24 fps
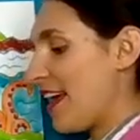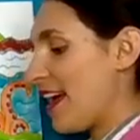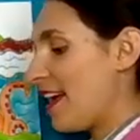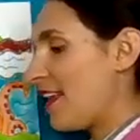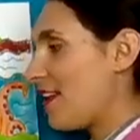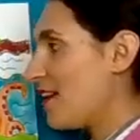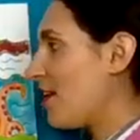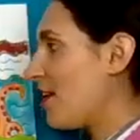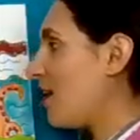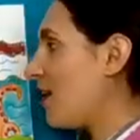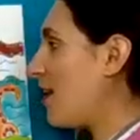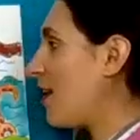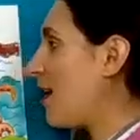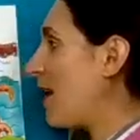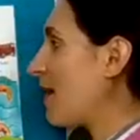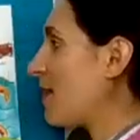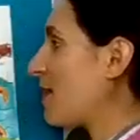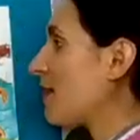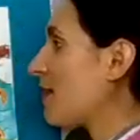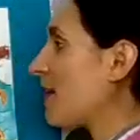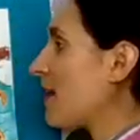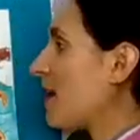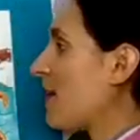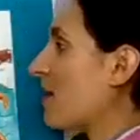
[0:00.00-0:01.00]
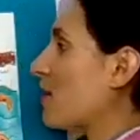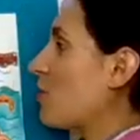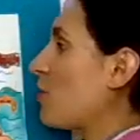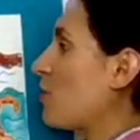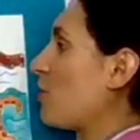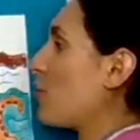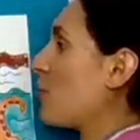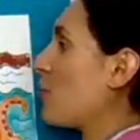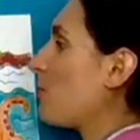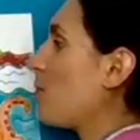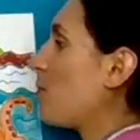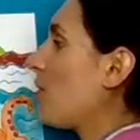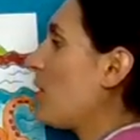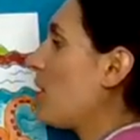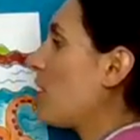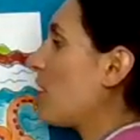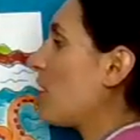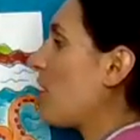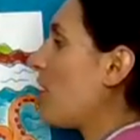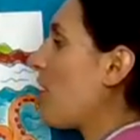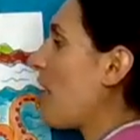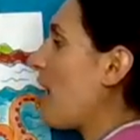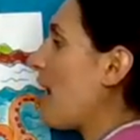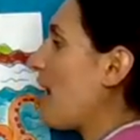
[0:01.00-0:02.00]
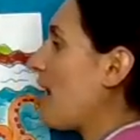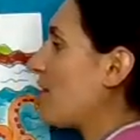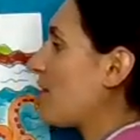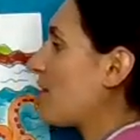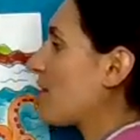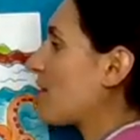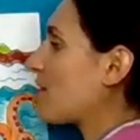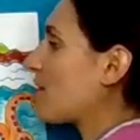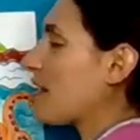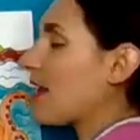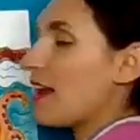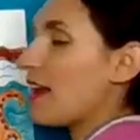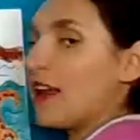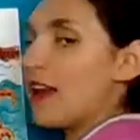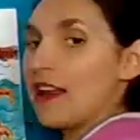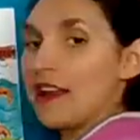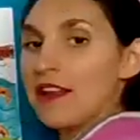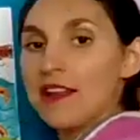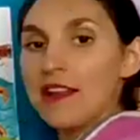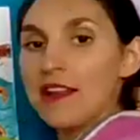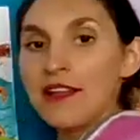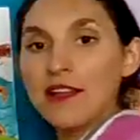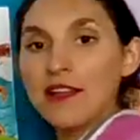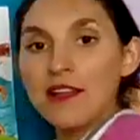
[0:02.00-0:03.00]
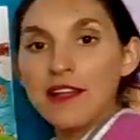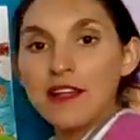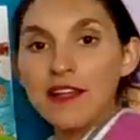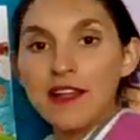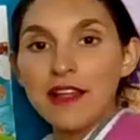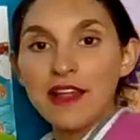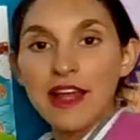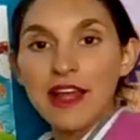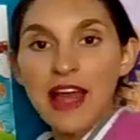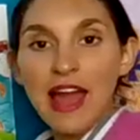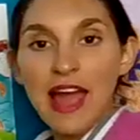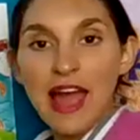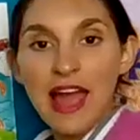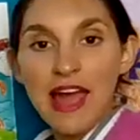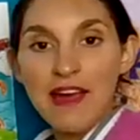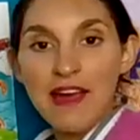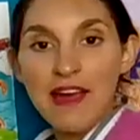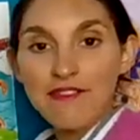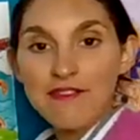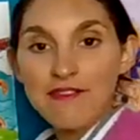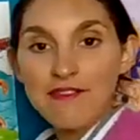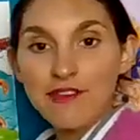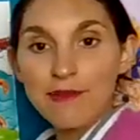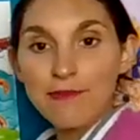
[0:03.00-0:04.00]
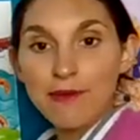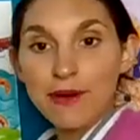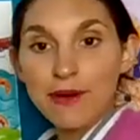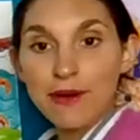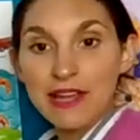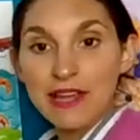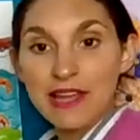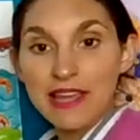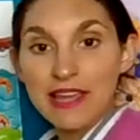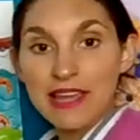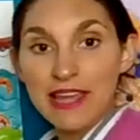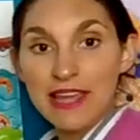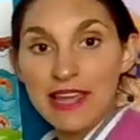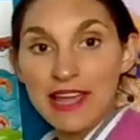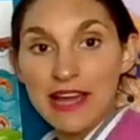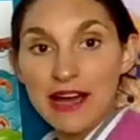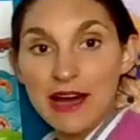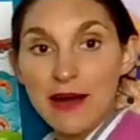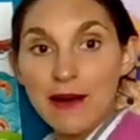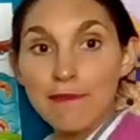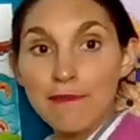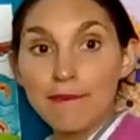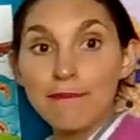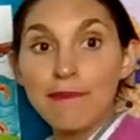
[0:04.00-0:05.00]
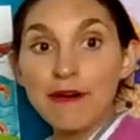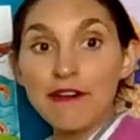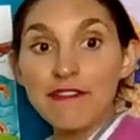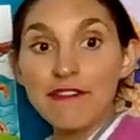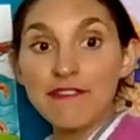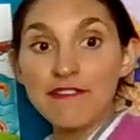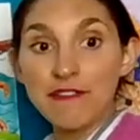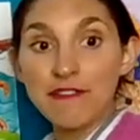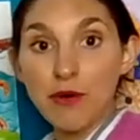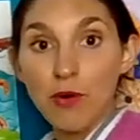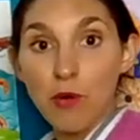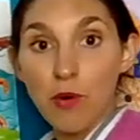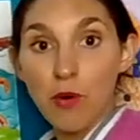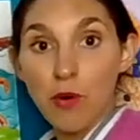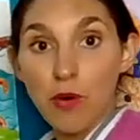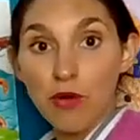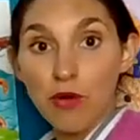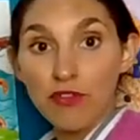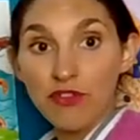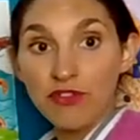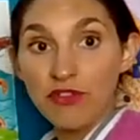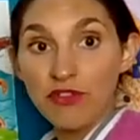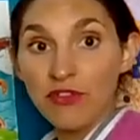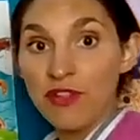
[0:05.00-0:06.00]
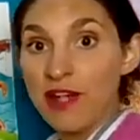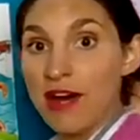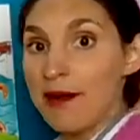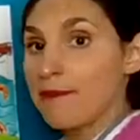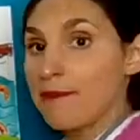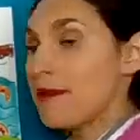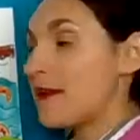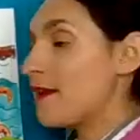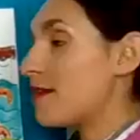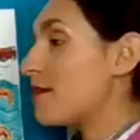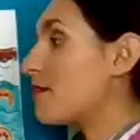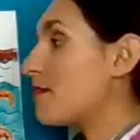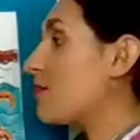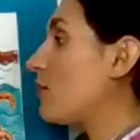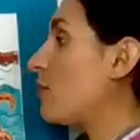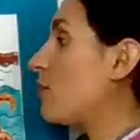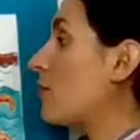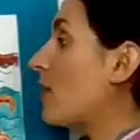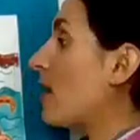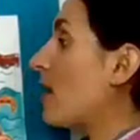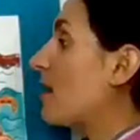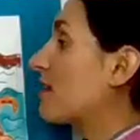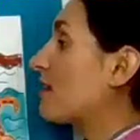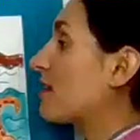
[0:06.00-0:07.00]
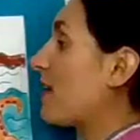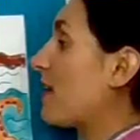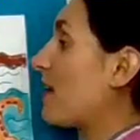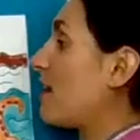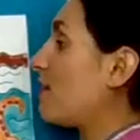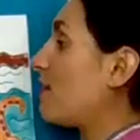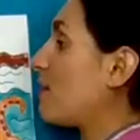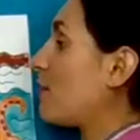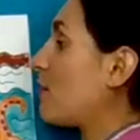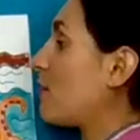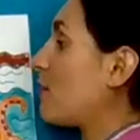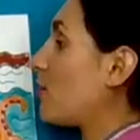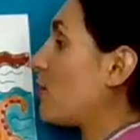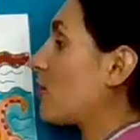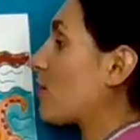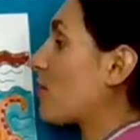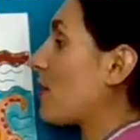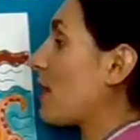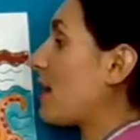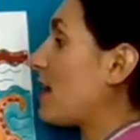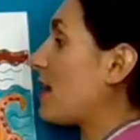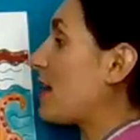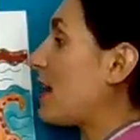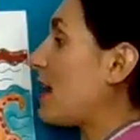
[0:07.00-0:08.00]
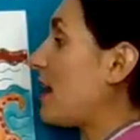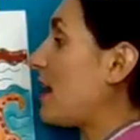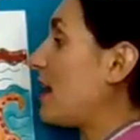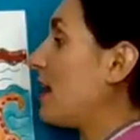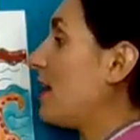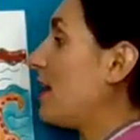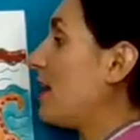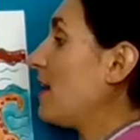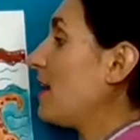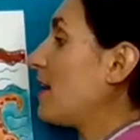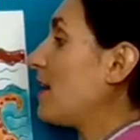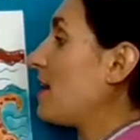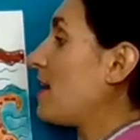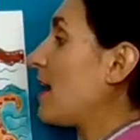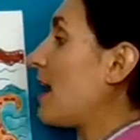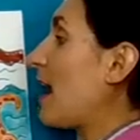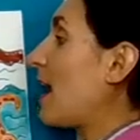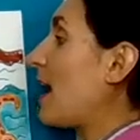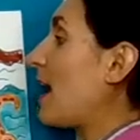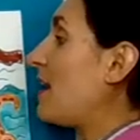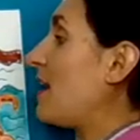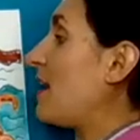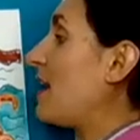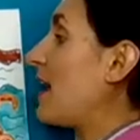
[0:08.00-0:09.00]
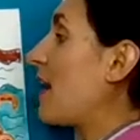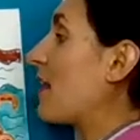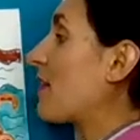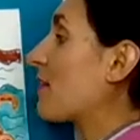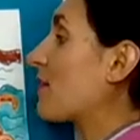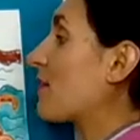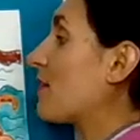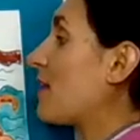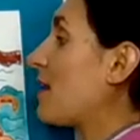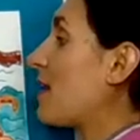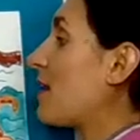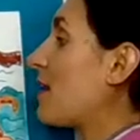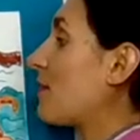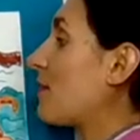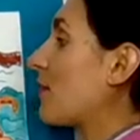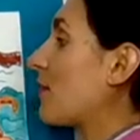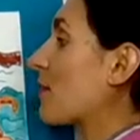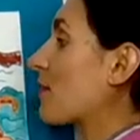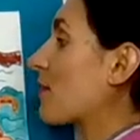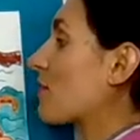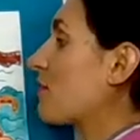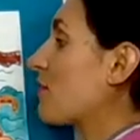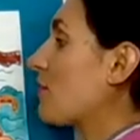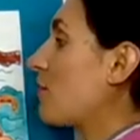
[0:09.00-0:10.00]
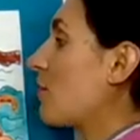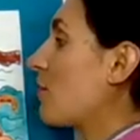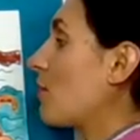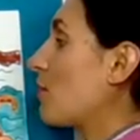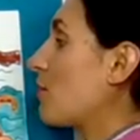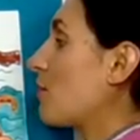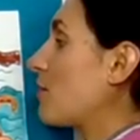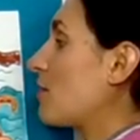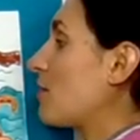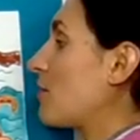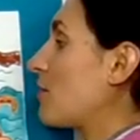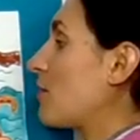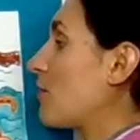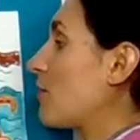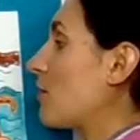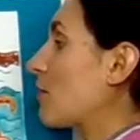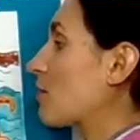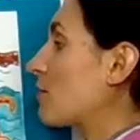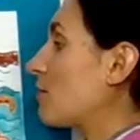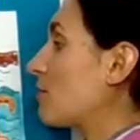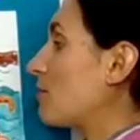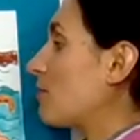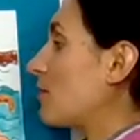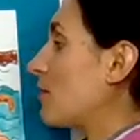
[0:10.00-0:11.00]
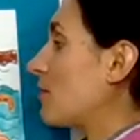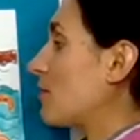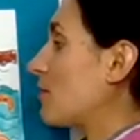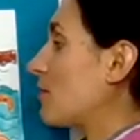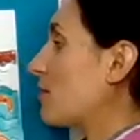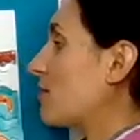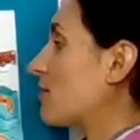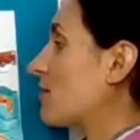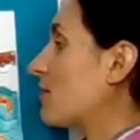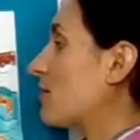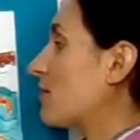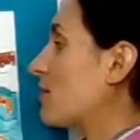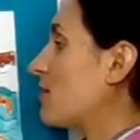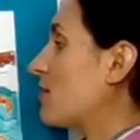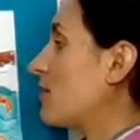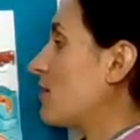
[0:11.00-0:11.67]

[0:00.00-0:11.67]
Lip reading: And I think, you know what? I have seen everybody here before. So that means you guys have already another artwork to go with your octopus.